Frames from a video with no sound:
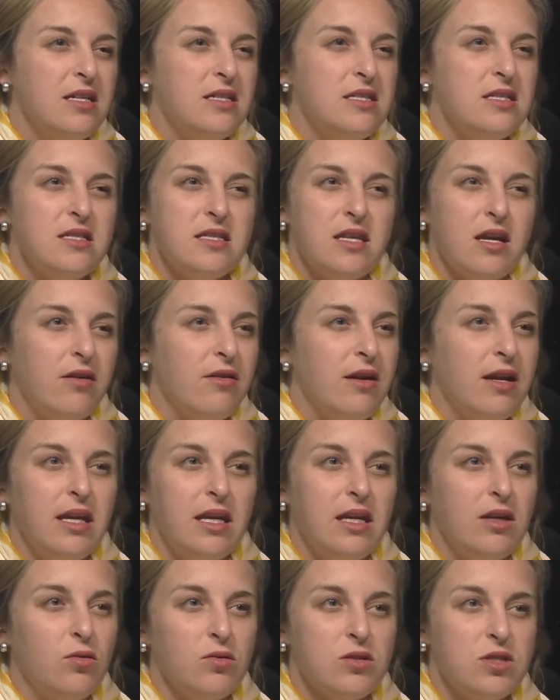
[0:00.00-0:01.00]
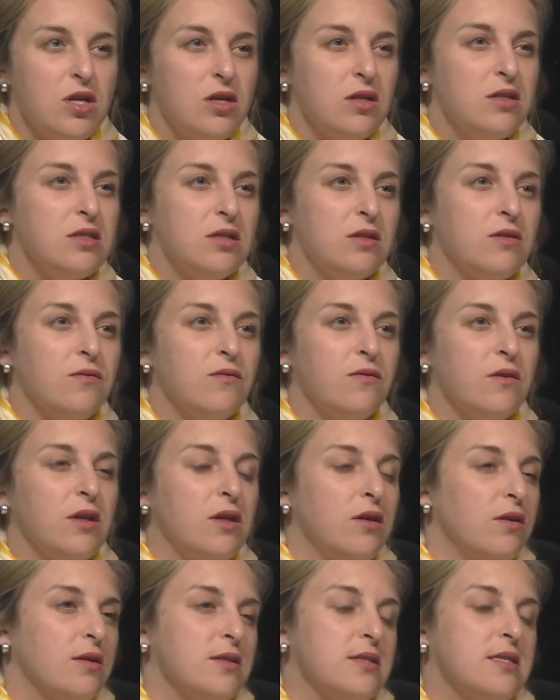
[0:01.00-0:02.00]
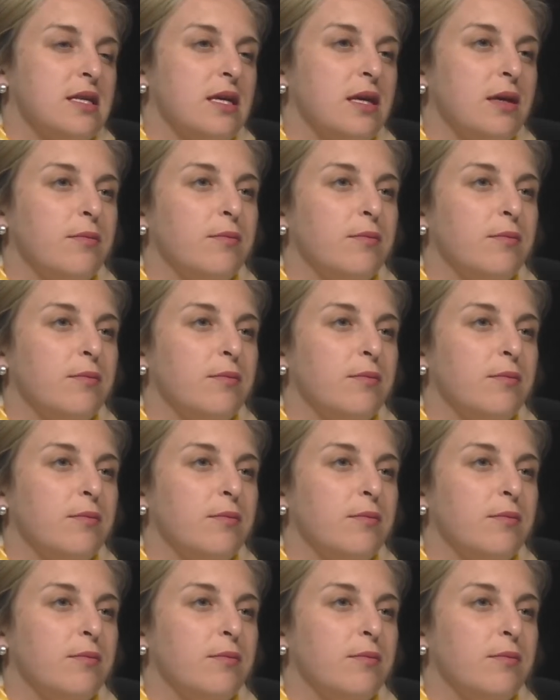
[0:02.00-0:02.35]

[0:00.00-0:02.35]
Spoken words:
Is there any alternative that you can see?